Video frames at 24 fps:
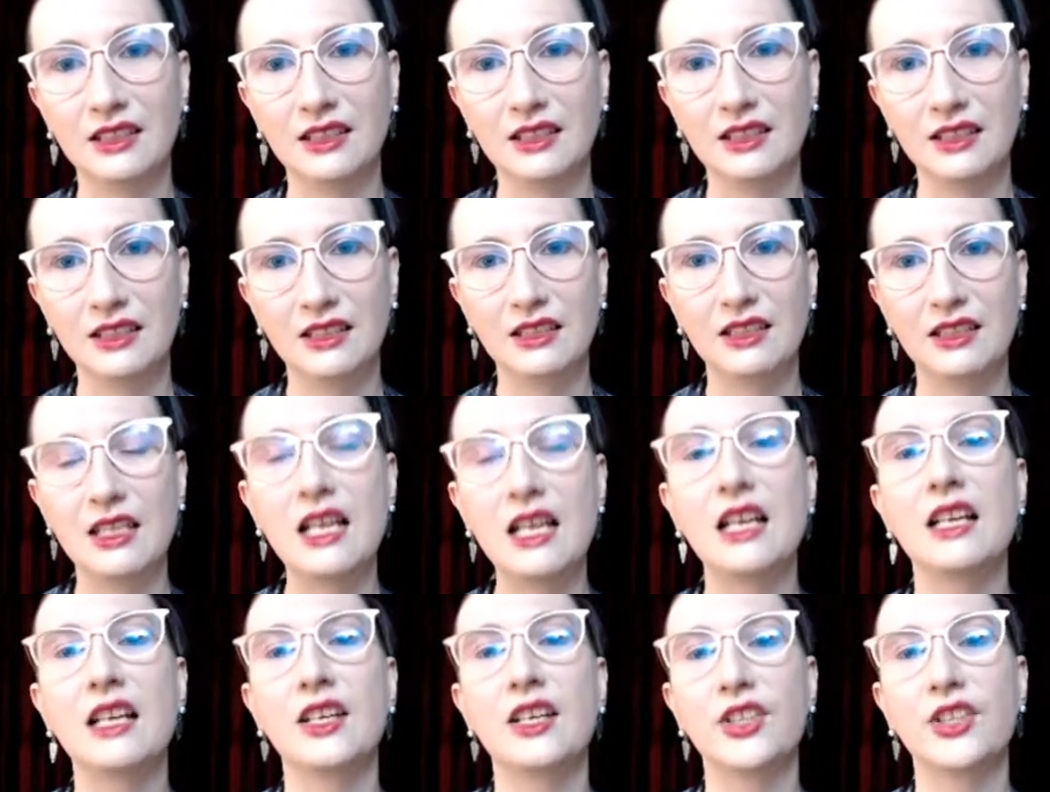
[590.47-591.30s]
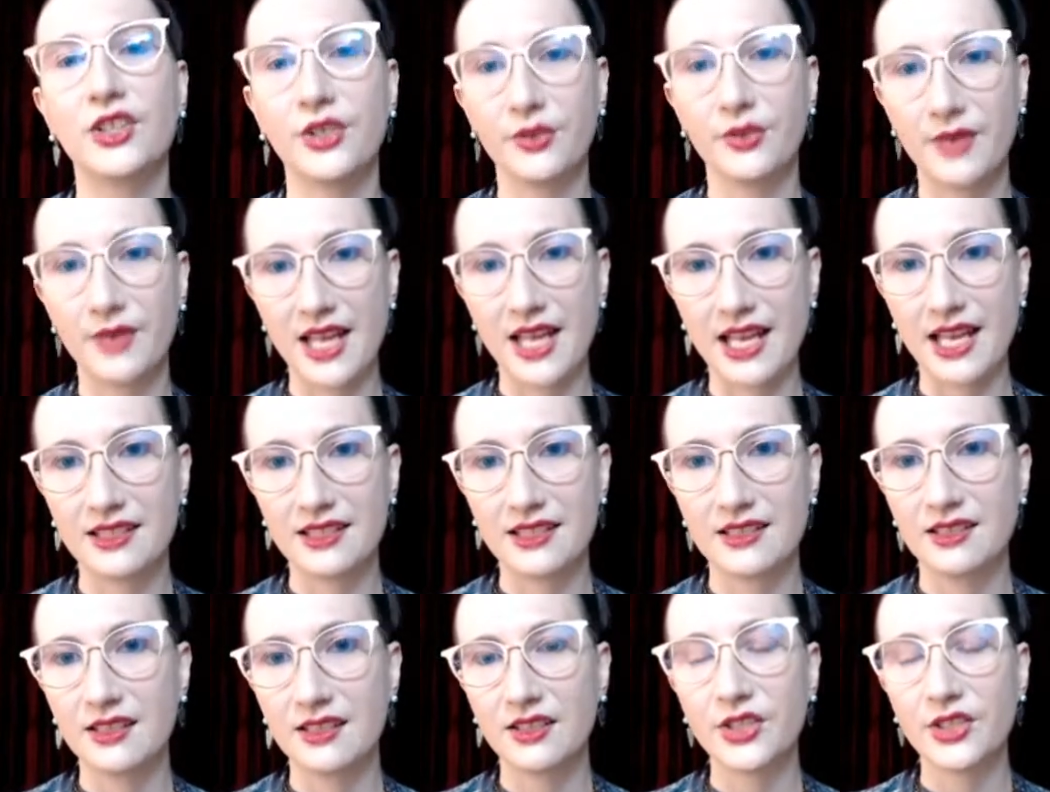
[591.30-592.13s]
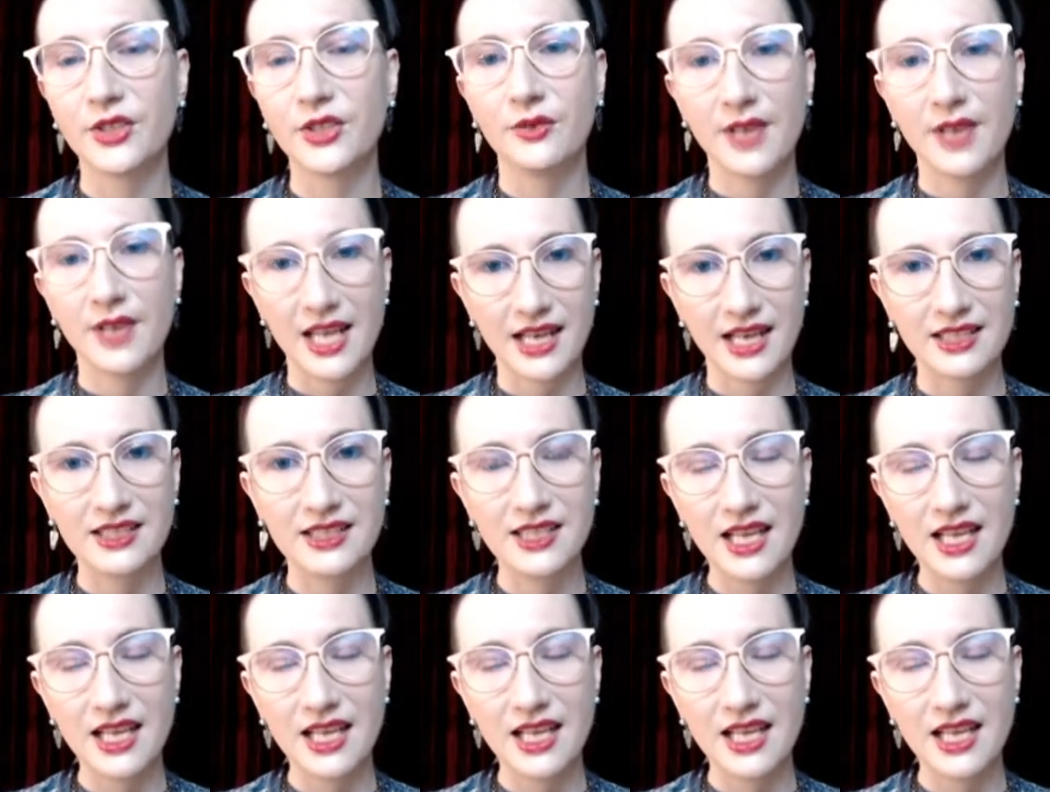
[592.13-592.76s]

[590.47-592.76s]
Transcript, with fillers: I, I I think it is. Correct.